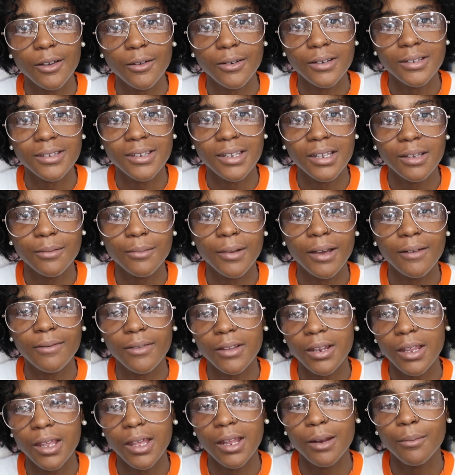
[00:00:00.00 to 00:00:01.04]
yoni steam
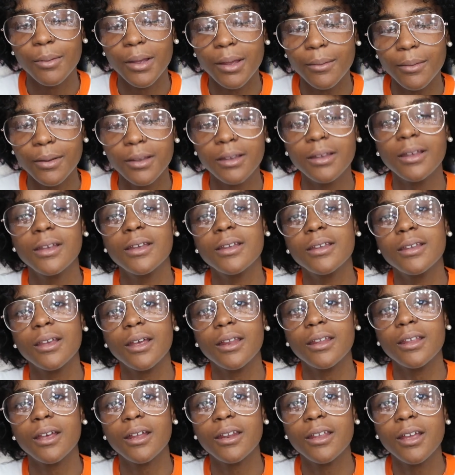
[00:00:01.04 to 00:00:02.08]
after they had a baby
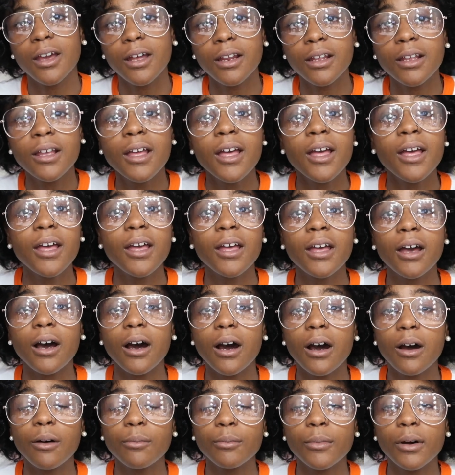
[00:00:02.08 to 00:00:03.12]
yada yada yada.
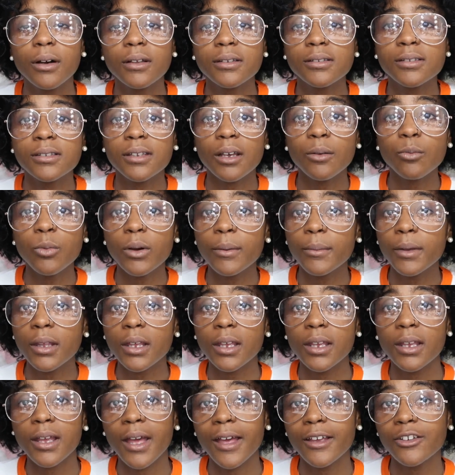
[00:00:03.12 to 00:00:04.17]
Um, some women
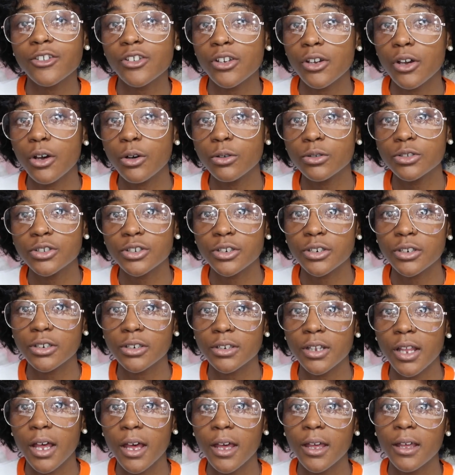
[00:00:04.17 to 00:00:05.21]
in Haitian culture,
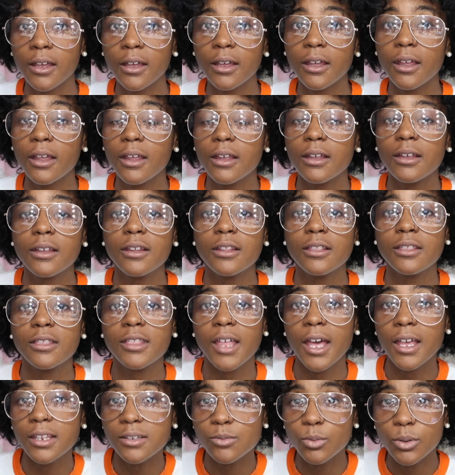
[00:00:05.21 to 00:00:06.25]
like
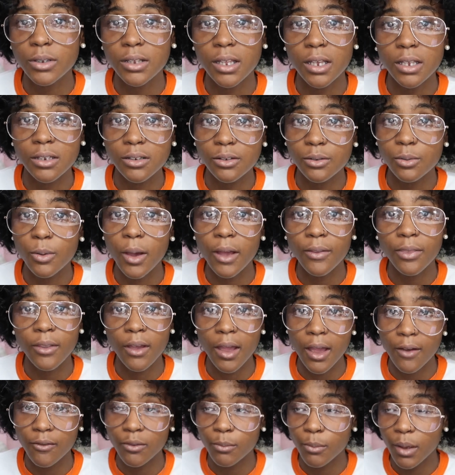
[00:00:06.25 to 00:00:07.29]
that's what they do after
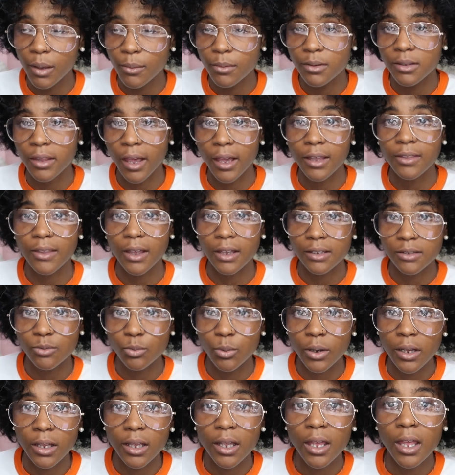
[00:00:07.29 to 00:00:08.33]
having babies. Like that's
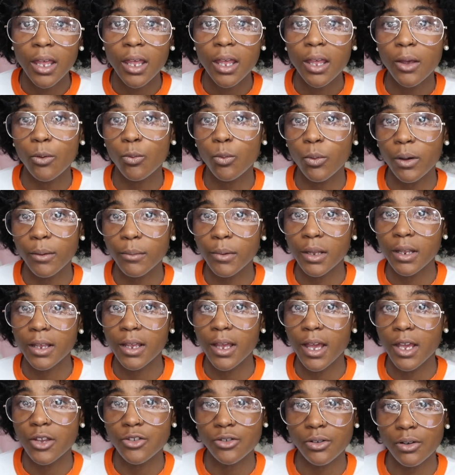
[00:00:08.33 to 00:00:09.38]
what women in
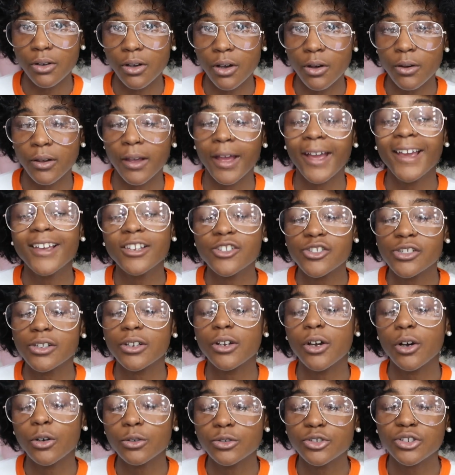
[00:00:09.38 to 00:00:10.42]
Haitian
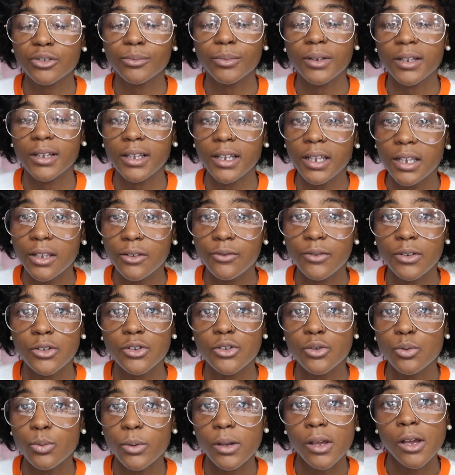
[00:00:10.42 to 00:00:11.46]
Haitian culture believe in
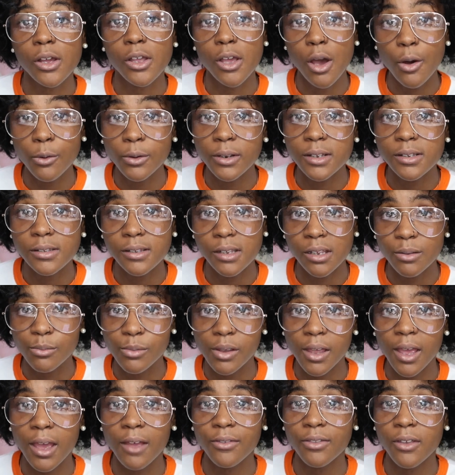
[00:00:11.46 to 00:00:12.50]
doing yoni
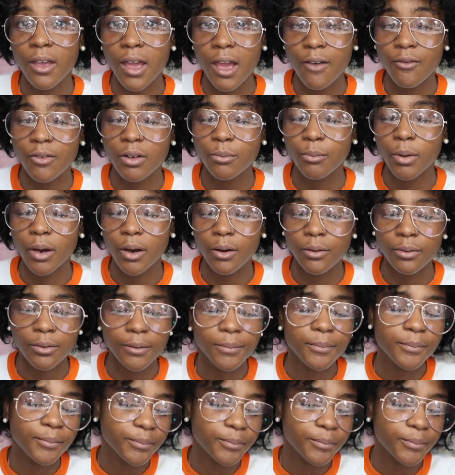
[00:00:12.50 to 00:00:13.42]
steaming after having birth.